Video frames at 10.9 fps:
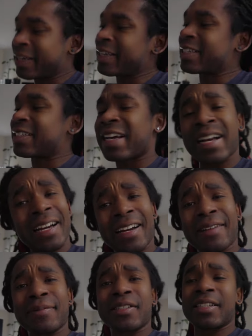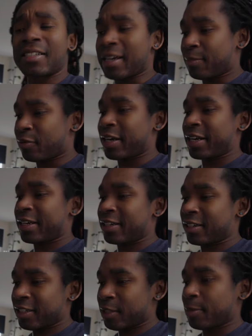it is time to separate
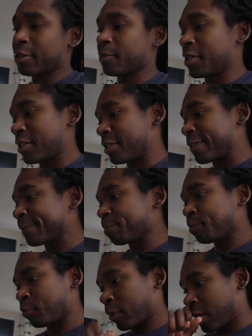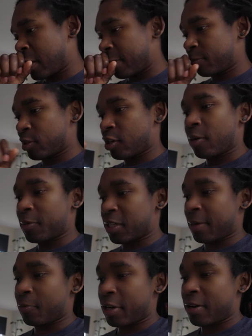these puzzle pieces. Um, so I'm gonna
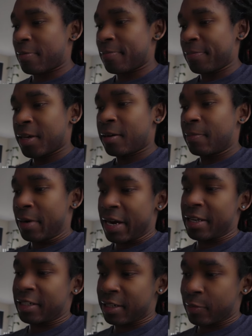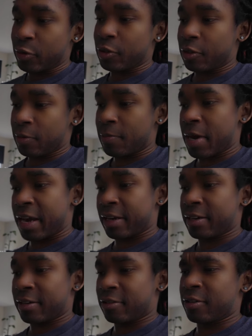separate them by symbols on their
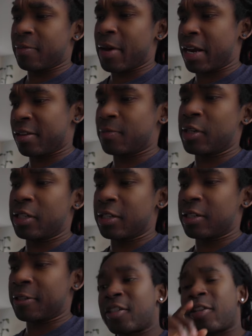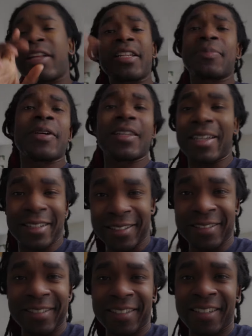back or on the back of the pieces. So let this be a lesson.
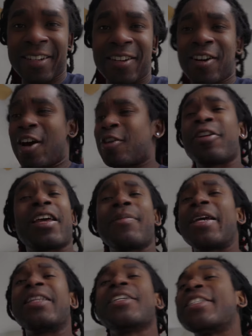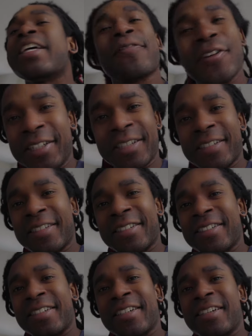Although they may look different,
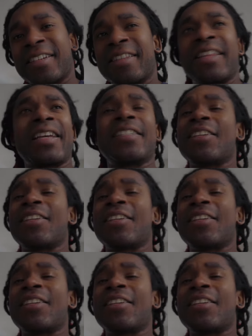they